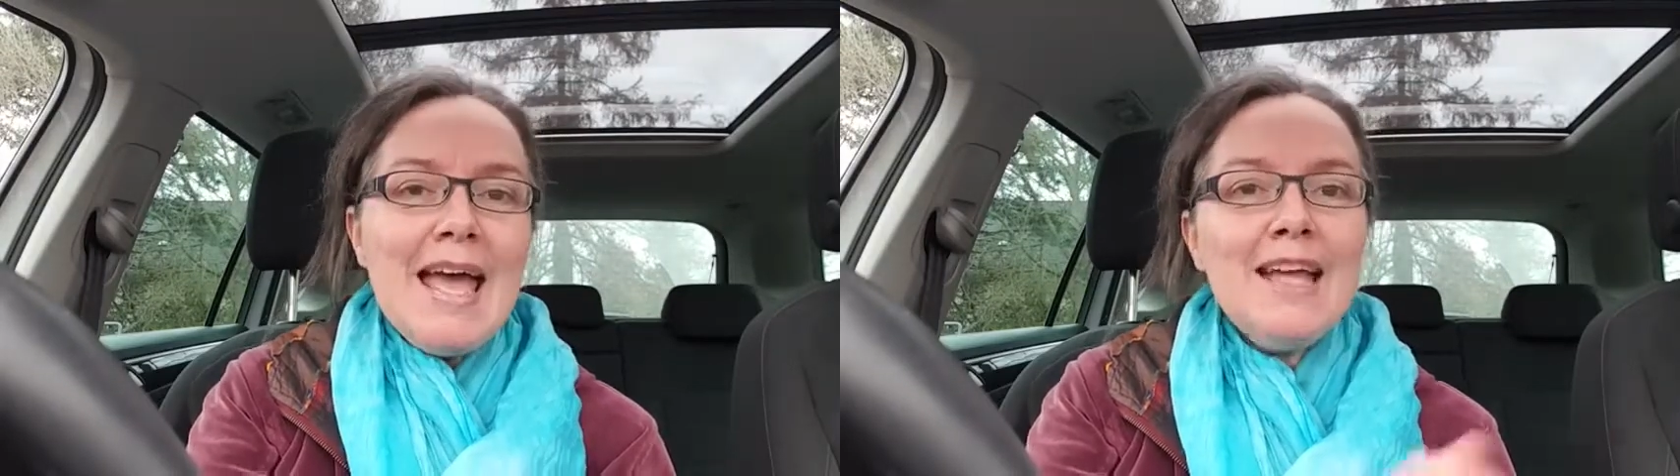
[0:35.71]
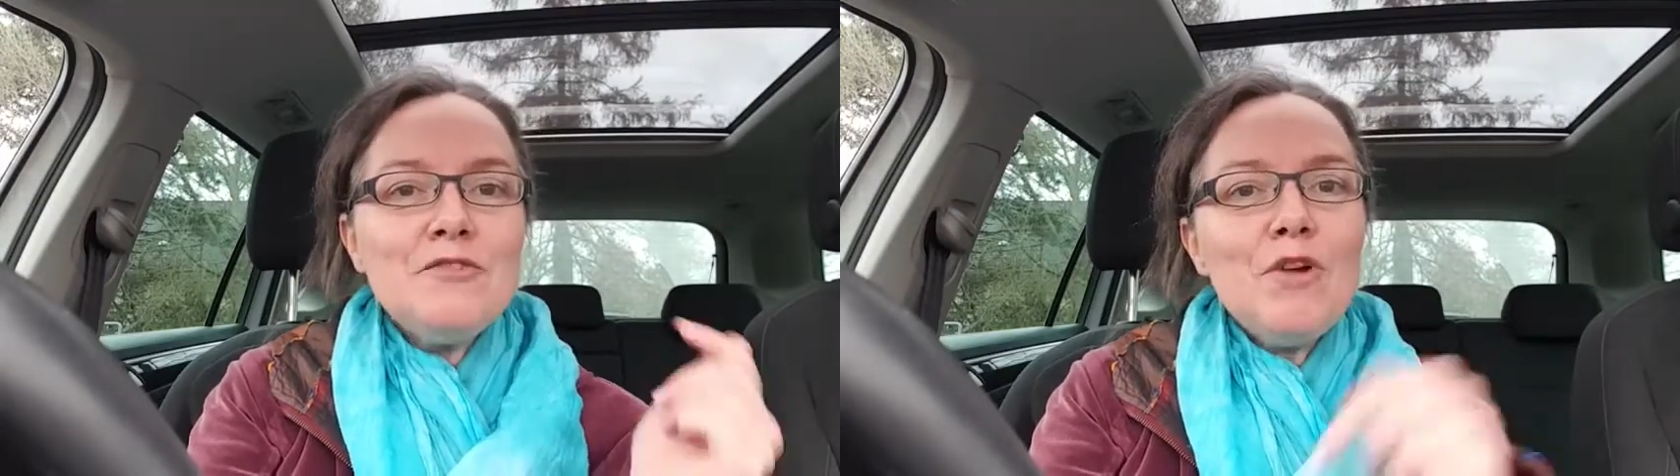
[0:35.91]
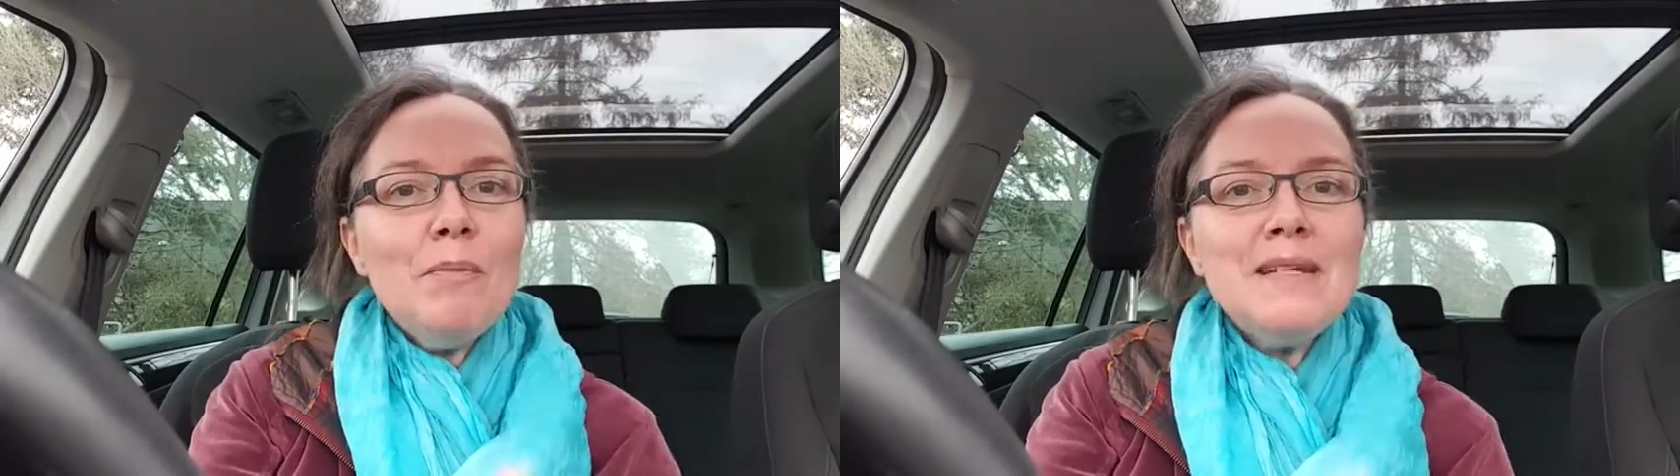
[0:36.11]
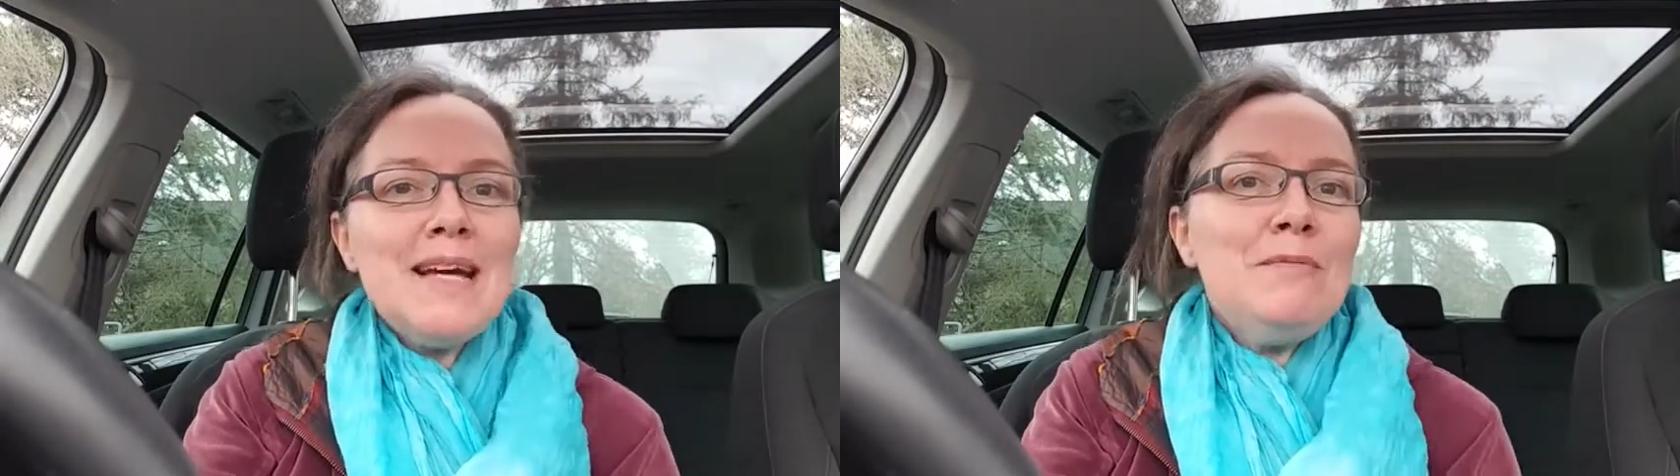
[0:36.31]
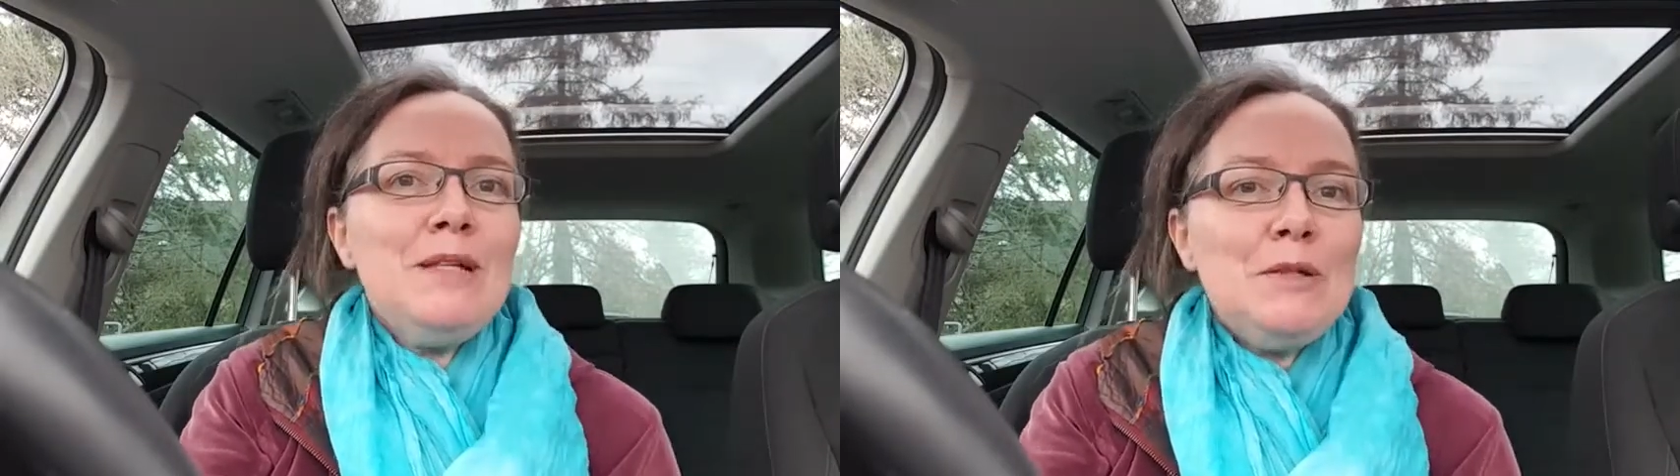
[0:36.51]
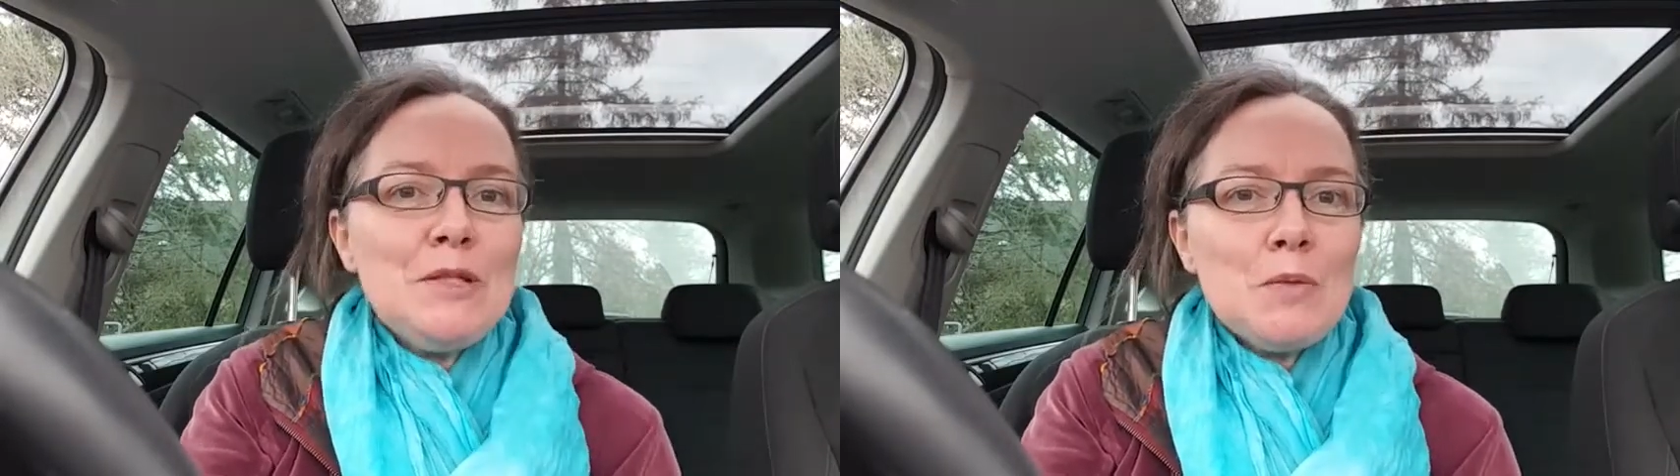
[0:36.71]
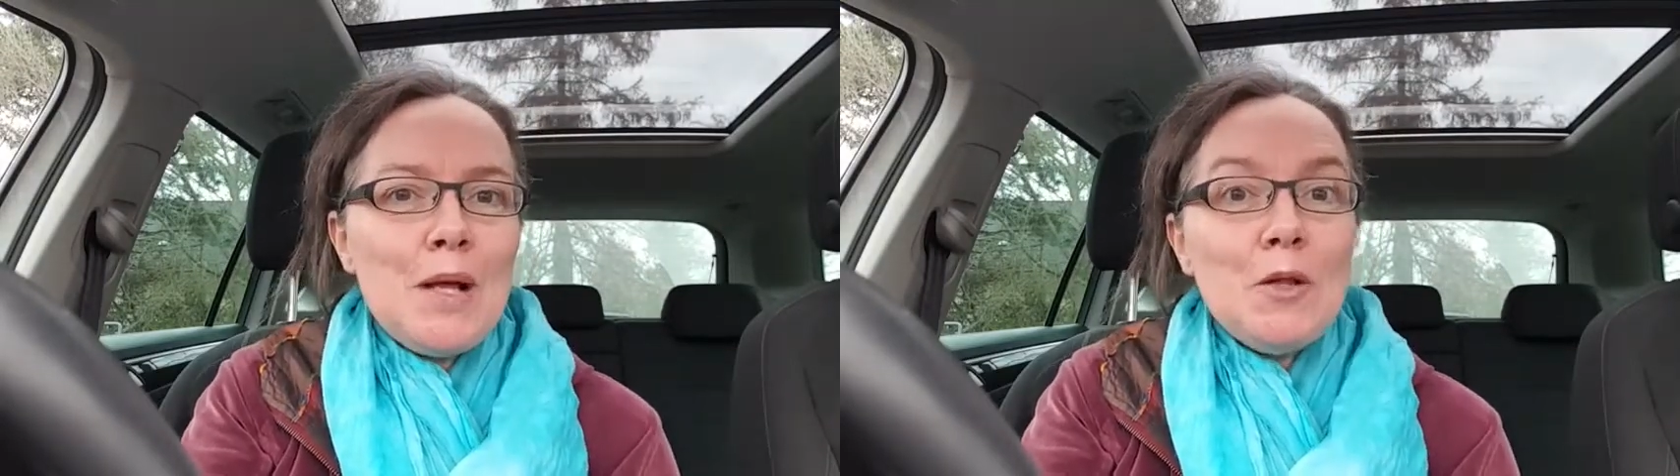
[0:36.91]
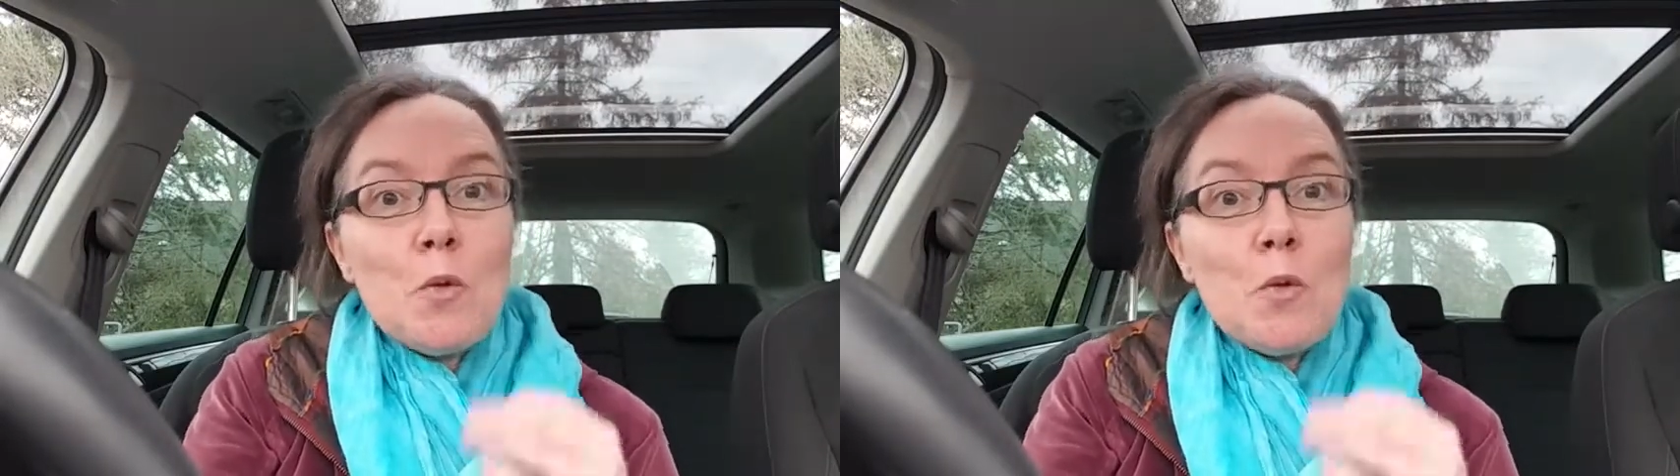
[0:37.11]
and drop me down below as well